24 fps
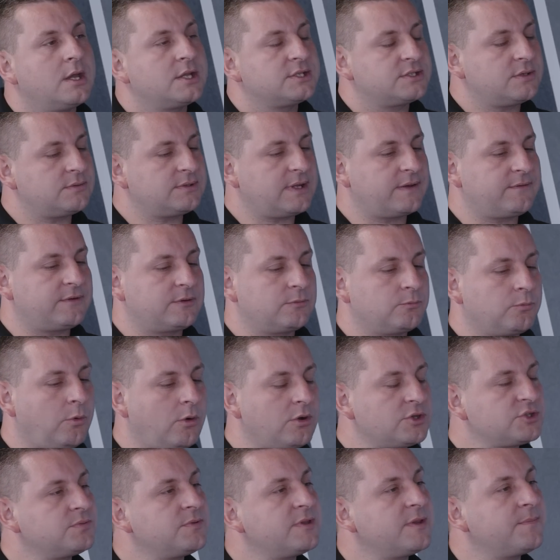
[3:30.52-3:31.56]
So, David, what
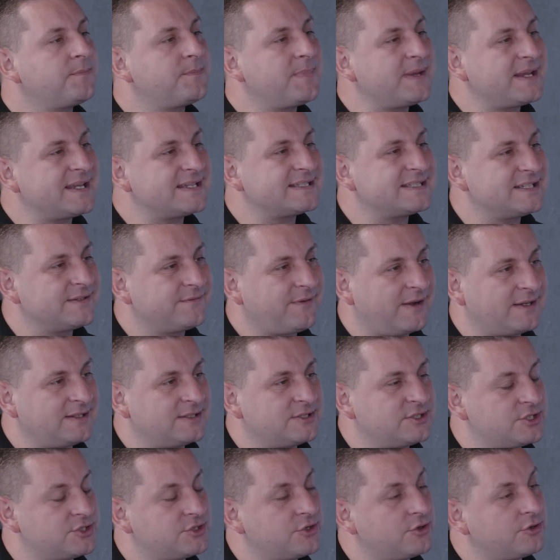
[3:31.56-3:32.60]
are some of the biggest
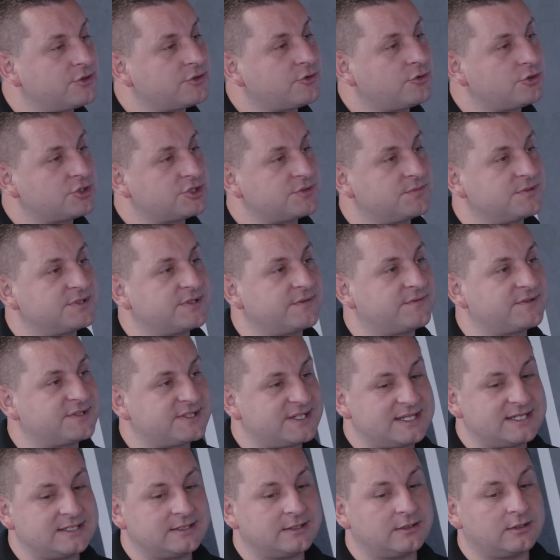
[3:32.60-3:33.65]
advantages your customers have
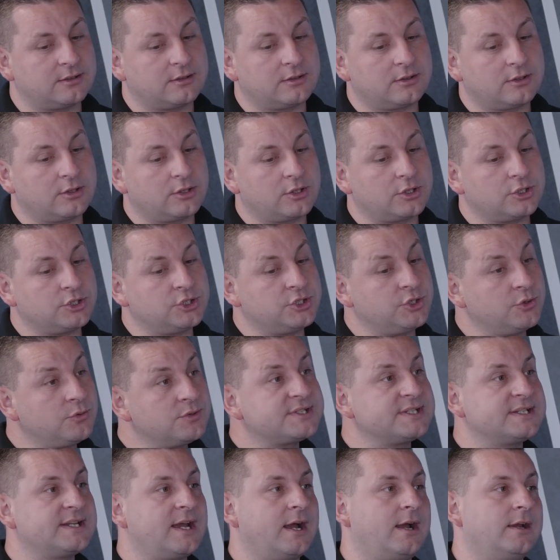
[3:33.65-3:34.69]
seen
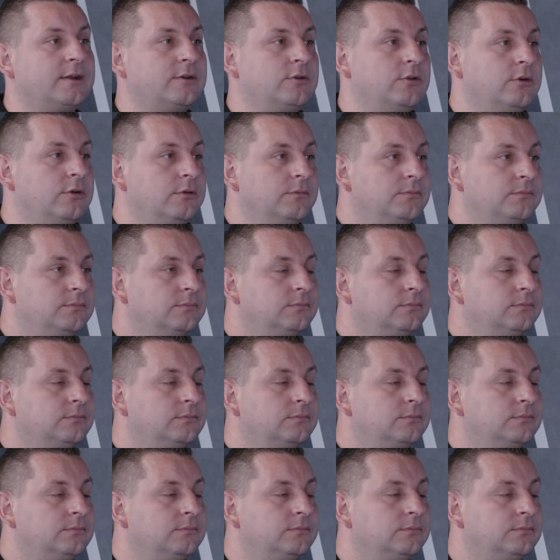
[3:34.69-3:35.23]
using HYCUT?